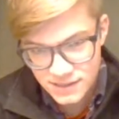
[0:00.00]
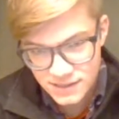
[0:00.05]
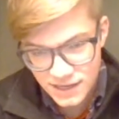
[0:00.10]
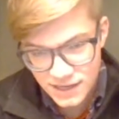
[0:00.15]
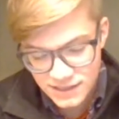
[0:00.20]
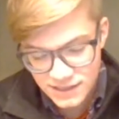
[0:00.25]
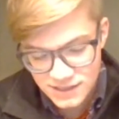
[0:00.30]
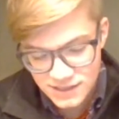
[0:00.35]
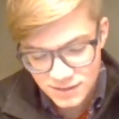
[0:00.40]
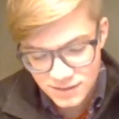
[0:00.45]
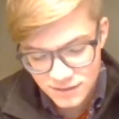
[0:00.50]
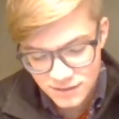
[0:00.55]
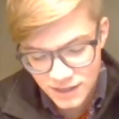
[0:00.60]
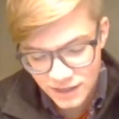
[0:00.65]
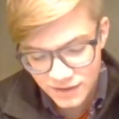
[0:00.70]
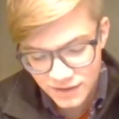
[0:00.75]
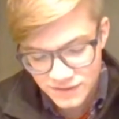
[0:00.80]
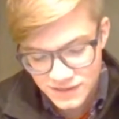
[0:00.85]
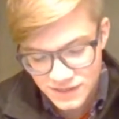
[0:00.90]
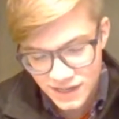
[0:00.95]
sine,
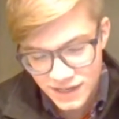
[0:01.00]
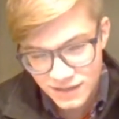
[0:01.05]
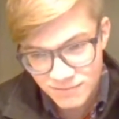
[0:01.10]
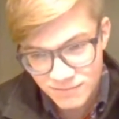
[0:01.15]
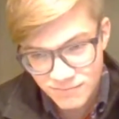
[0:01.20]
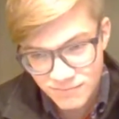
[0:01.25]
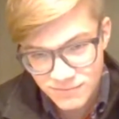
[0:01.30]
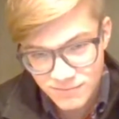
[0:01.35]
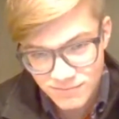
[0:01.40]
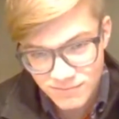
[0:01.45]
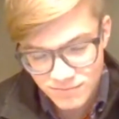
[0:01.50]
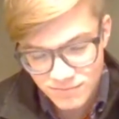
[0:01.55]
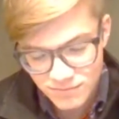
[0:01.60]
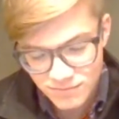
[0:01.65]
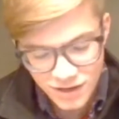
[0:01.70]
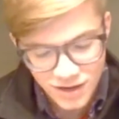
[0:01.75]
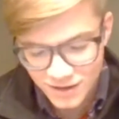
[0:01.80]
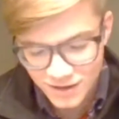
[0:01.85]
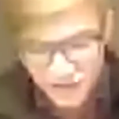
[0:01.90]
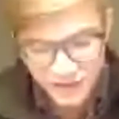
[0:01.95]
negative sine,
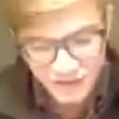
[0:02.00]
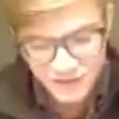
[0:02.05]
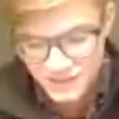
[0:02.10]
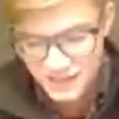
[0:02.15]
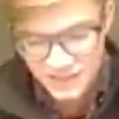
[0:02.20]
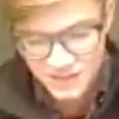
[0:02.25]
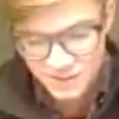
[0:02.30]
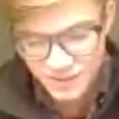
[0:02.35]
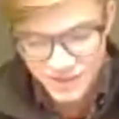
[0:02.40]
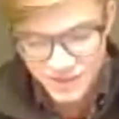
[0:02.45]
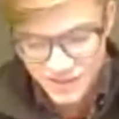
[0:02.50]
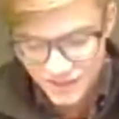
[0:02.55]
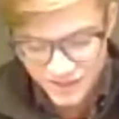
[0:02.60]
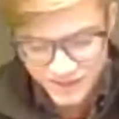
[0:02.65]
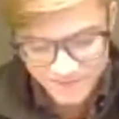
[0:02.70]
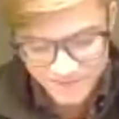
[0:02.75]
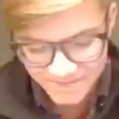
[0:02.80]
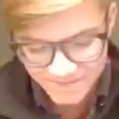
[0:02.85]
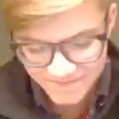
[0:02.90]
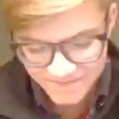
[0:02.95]
not sine squared,
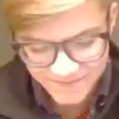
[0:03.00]
sorry.